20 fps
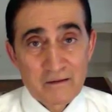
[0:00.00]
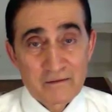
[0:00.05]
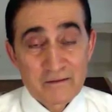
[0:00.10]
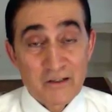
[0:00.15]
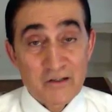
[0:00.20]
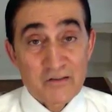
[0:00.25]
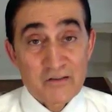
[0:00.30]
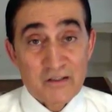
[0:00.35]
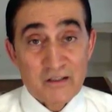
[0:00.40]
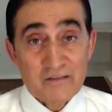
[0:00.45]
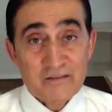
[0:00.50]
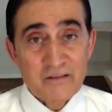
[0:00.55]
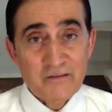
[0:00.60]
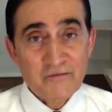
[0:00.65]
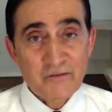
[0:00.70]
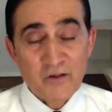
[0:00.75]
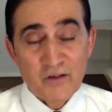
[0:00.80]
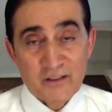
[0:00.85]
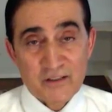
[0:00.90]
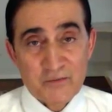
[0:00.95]
the results of
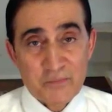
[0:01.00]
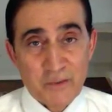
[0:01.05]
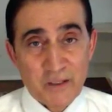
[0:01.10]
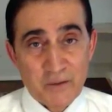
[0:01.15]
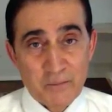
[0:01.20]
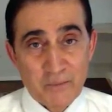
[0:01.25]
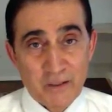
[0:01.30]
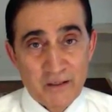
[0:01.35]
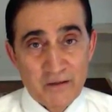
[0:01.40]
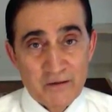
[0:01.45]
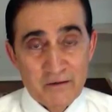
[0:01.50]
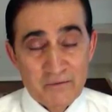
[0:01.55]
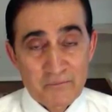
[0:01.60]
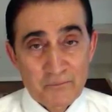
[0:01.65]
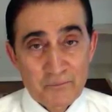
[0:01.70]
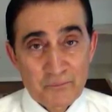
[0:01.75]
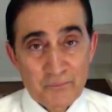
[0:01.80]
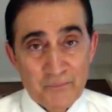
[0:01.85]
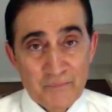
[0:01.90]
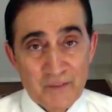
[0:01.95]
your experiment,
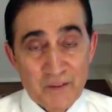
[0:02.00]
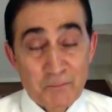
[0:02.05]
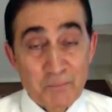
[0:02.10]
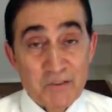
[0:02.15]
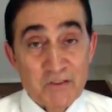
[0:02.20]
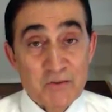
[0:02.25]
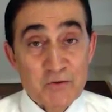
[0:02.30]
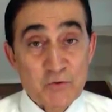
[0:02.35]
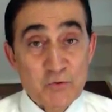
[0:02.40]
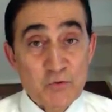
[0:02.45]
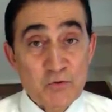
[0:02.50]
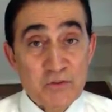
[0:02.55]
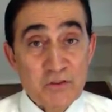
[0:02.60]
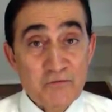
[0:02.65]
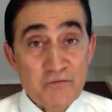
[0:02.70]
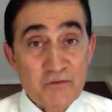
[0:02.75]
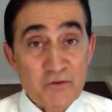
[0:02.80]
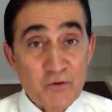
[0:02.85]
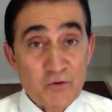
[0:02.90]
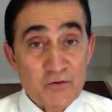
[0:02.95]
the pursuit
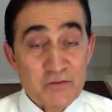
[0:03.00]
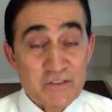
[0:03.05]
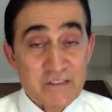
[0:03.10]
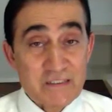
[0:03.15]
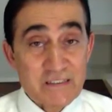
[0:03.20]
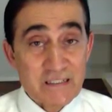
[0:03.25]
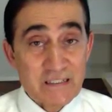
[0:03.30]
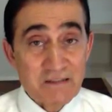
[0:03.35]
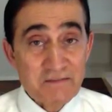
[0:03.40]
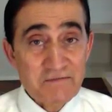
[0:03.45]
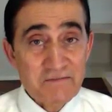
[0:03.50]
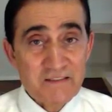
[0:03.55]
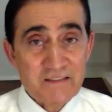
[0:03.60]
of yourself